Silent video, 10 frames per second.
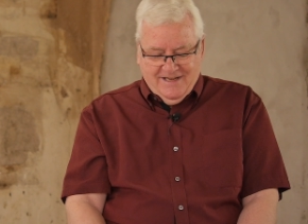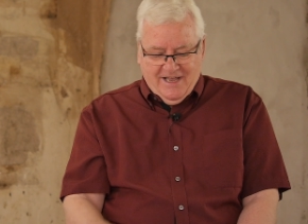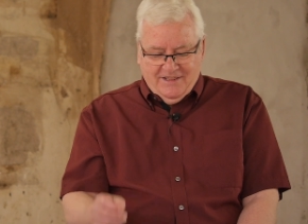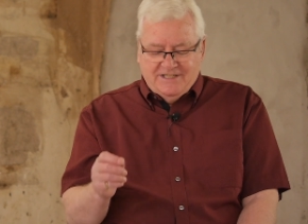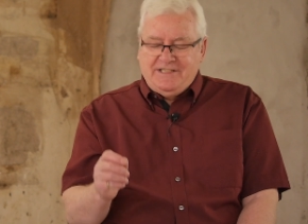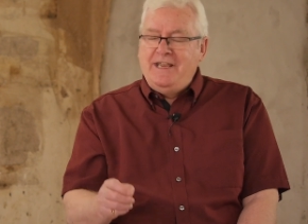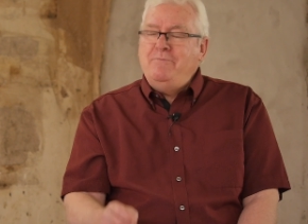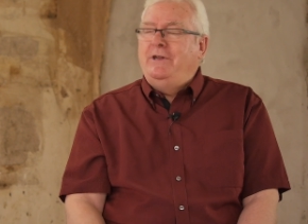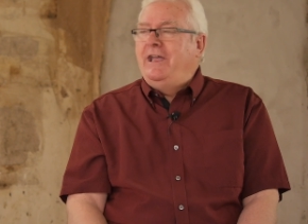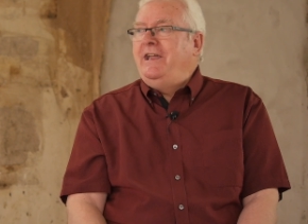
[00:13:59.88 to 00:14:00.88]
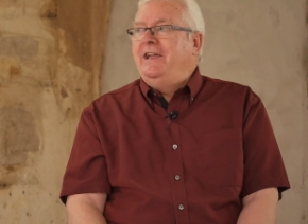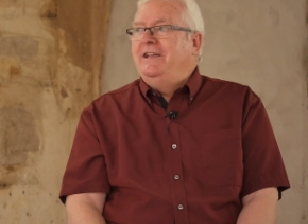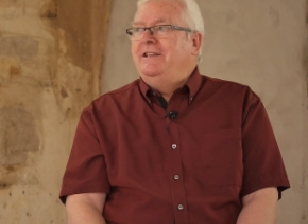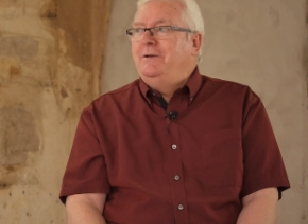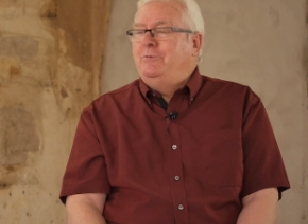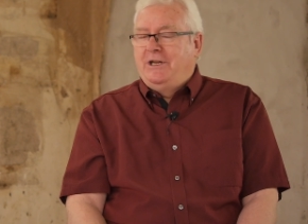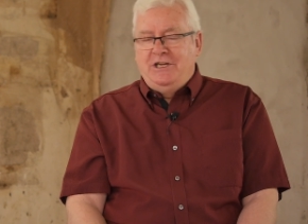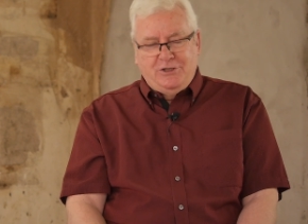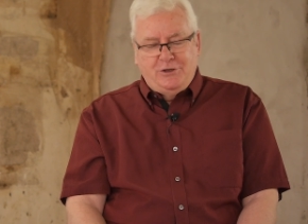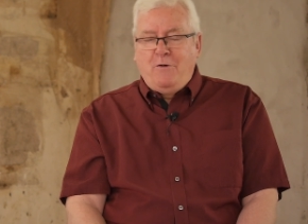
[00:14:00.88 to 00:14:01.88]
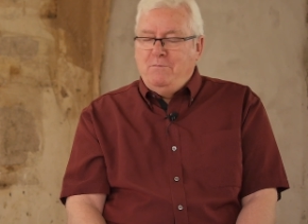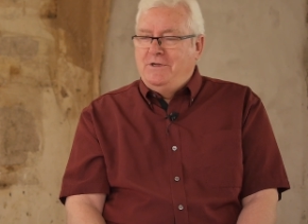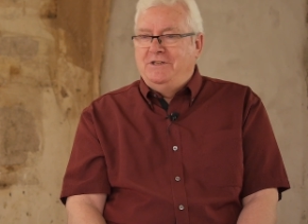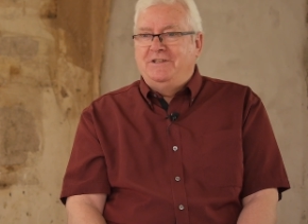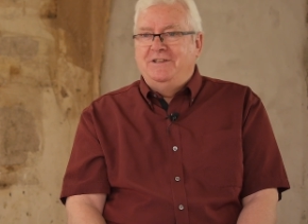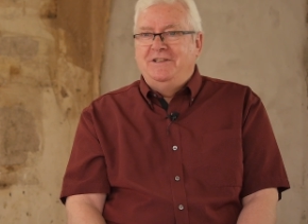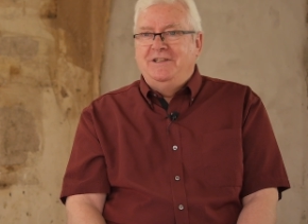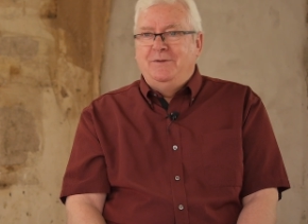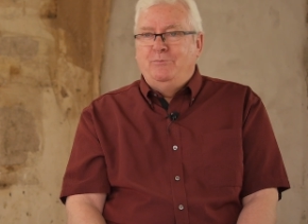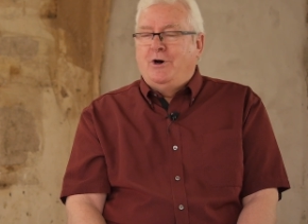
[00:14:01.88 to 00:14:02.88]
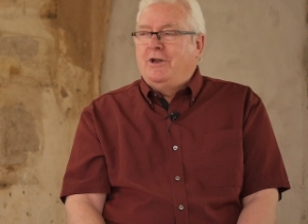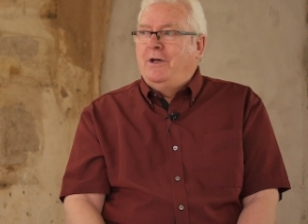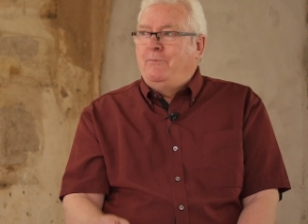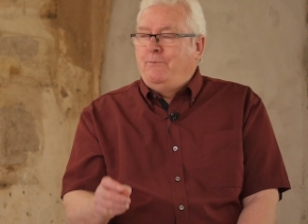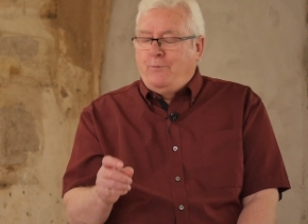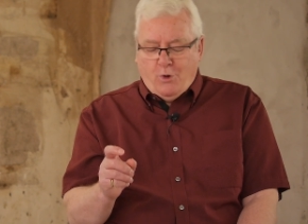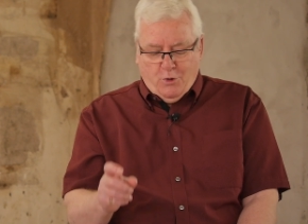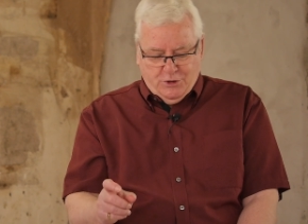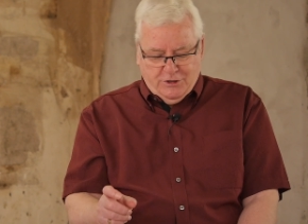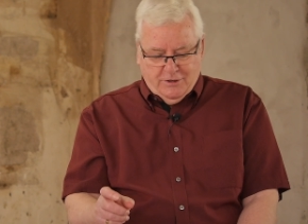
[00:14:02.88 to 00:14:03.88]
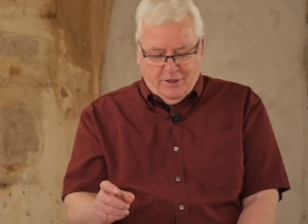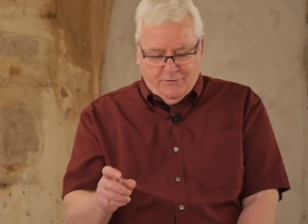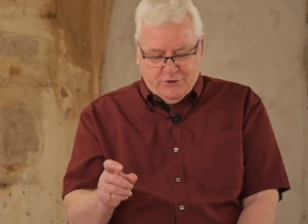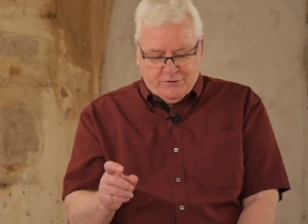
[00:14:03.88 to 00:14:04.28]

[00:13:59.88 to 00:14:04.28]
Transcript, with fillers: and the same day, the British government bought a portion of